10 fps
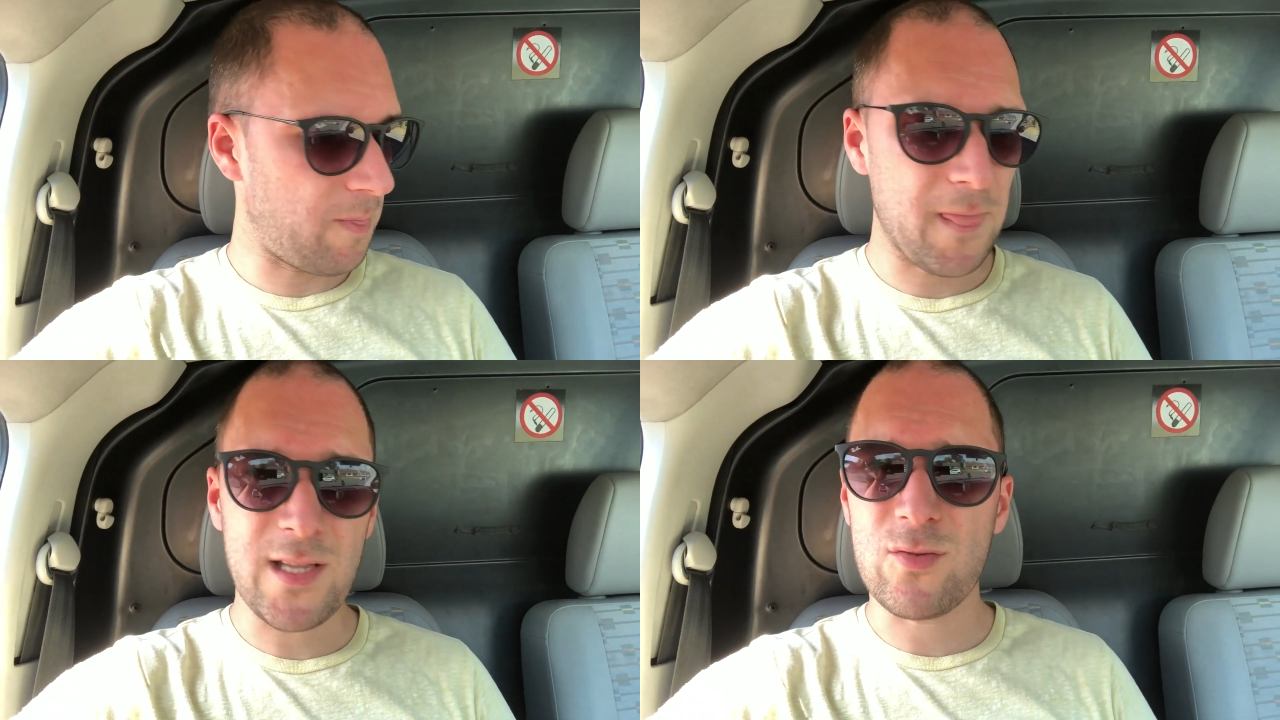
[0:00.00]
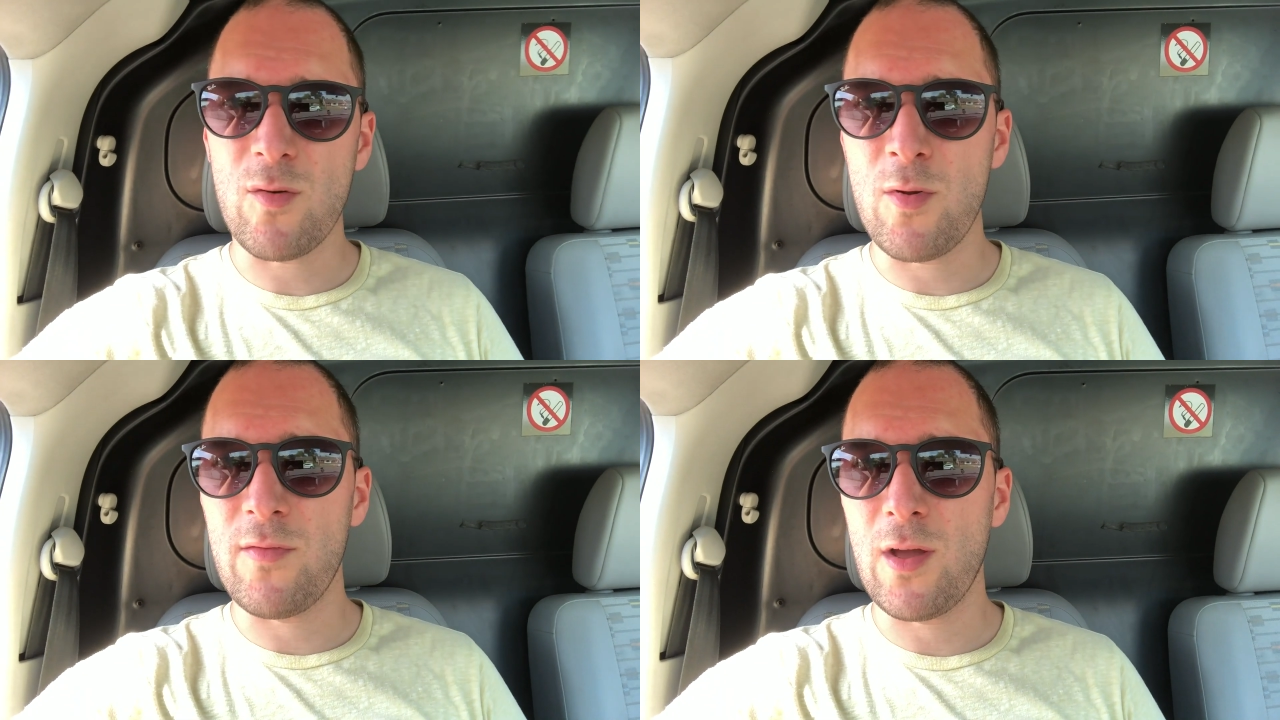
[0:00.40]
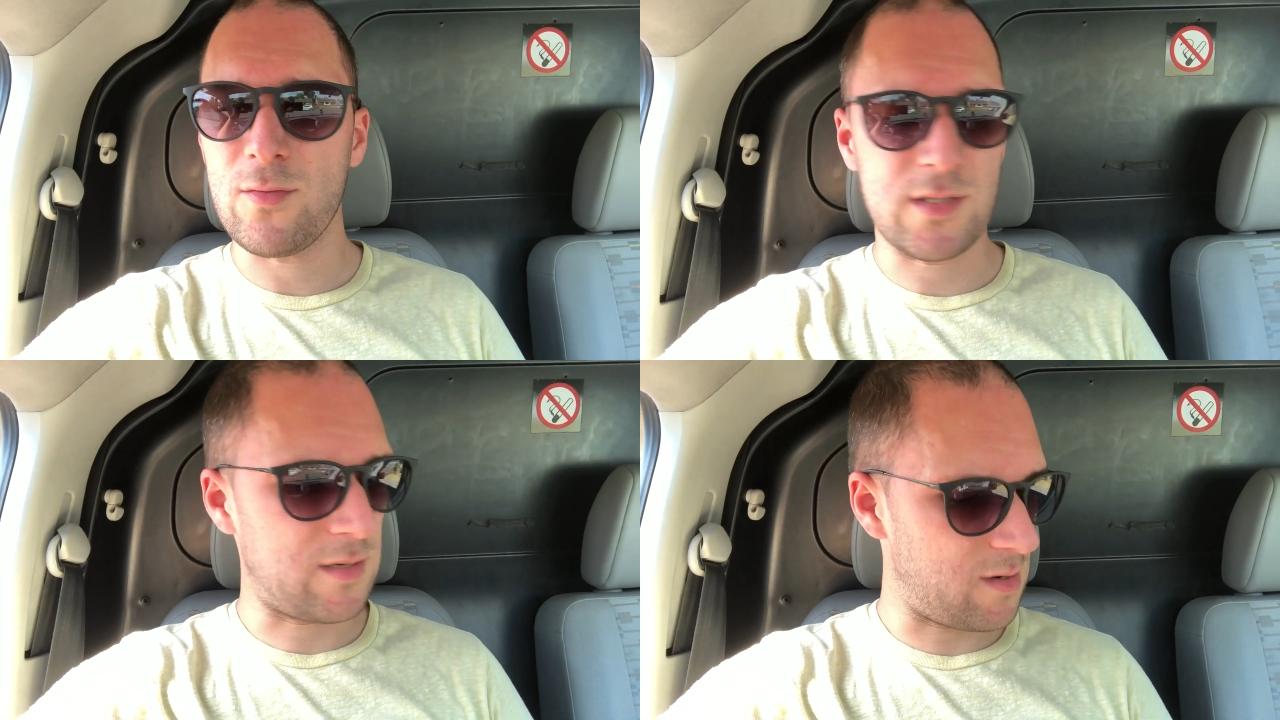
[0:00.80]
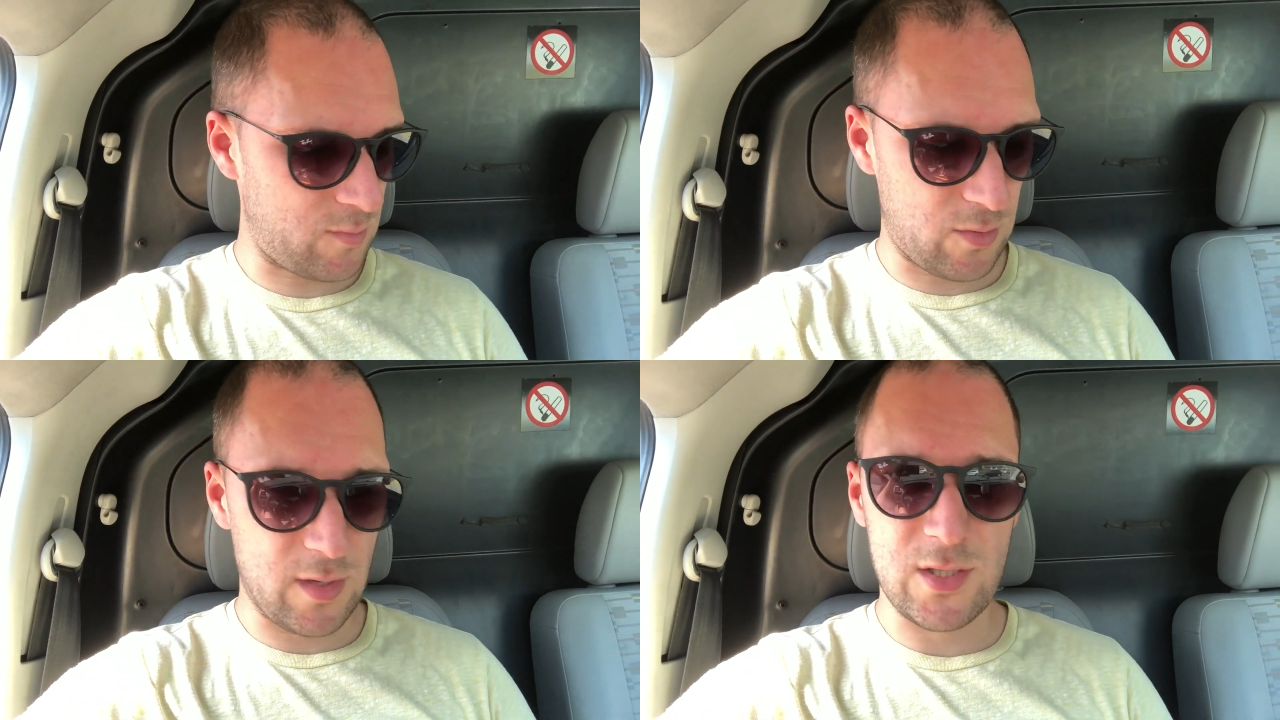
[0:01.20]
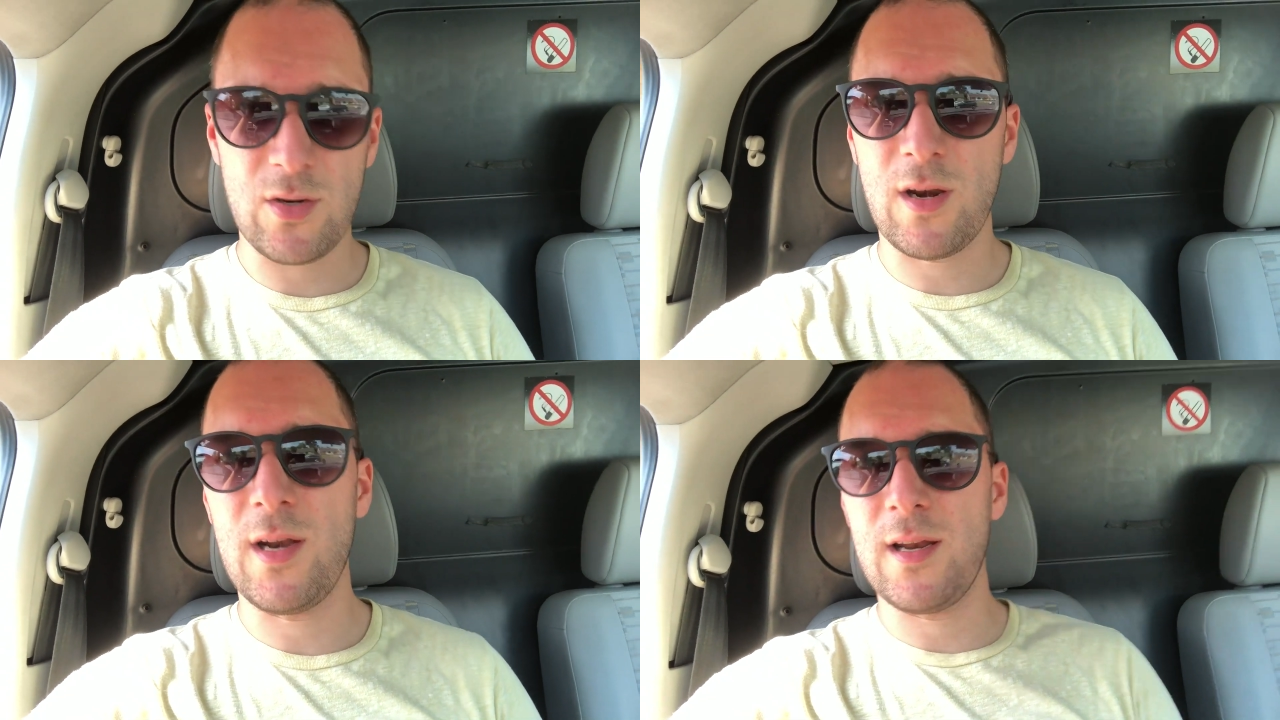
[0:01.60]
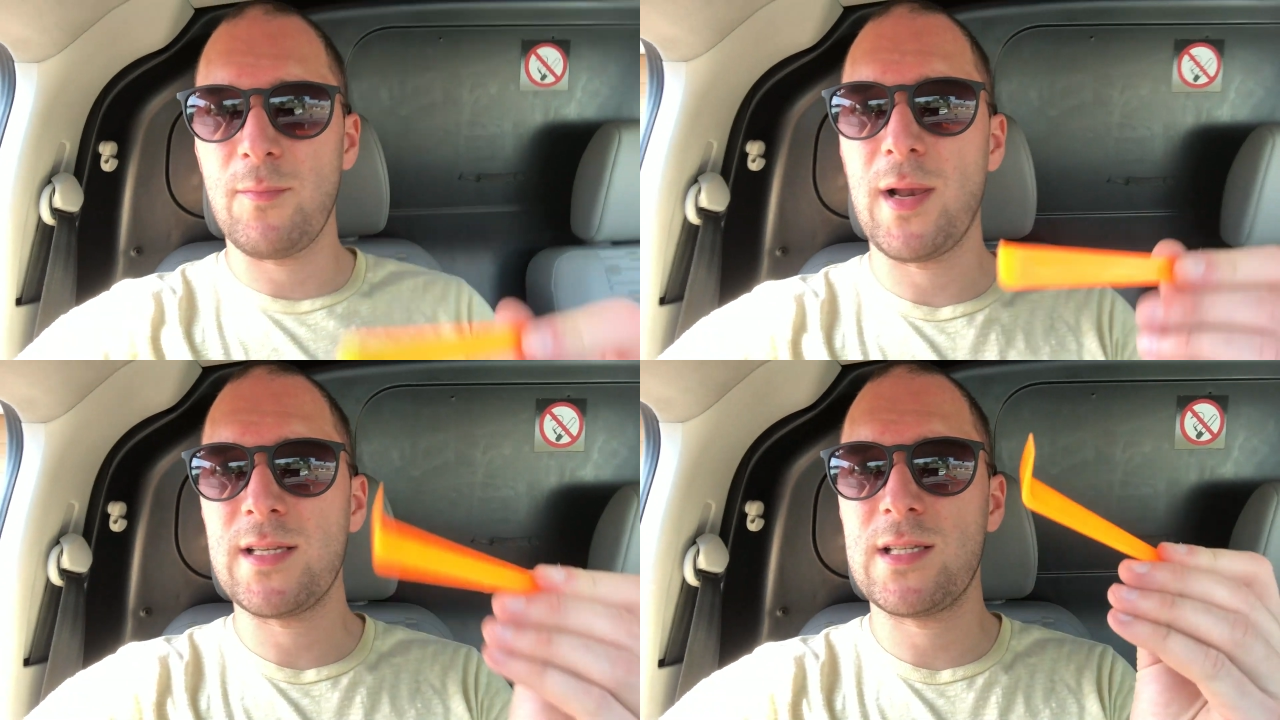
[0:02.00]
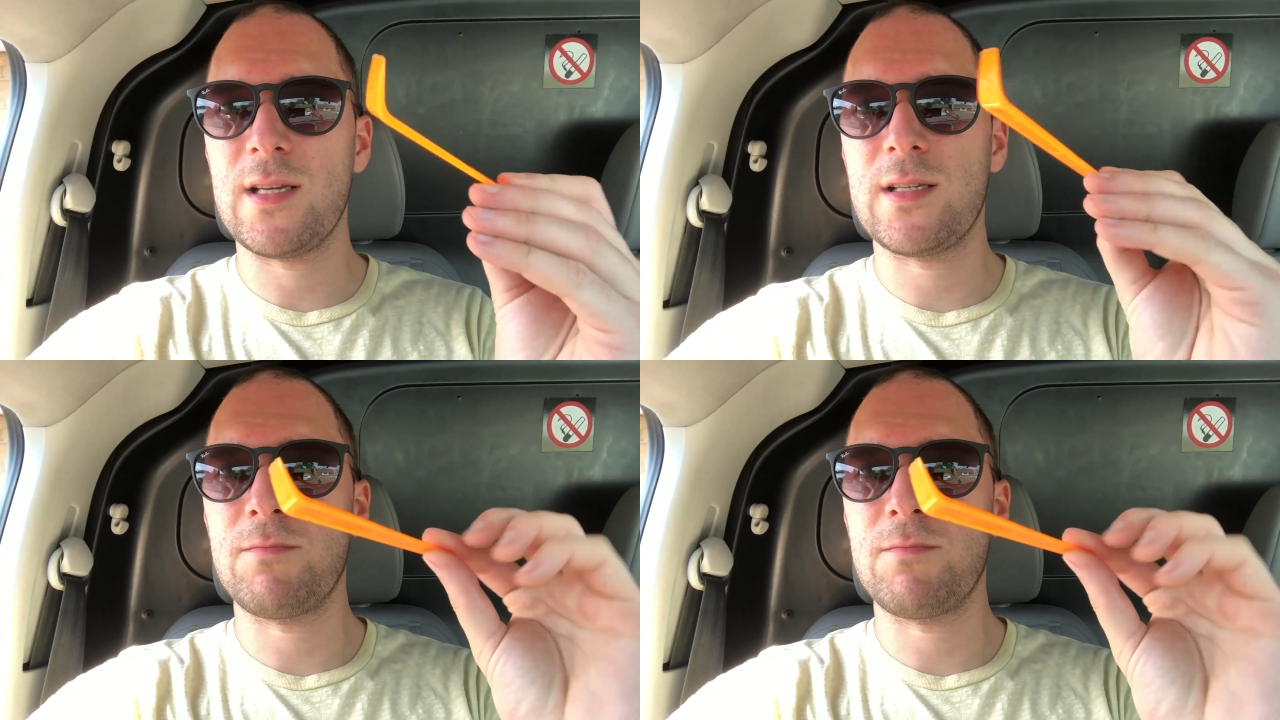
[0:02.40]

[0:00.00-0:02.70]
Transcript: and to remove the old steering wheel is you're going to need a plastic